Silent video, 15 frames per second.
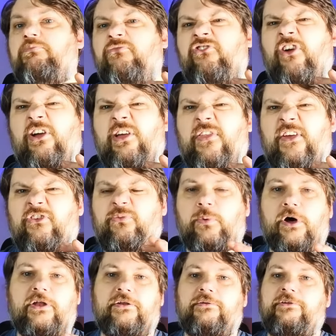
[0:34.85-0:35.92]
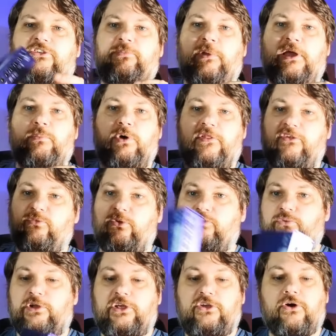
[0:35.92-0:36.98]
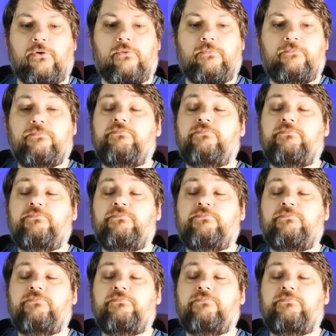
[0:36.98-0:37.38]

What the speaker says: show you this one, explain why this one's really cool.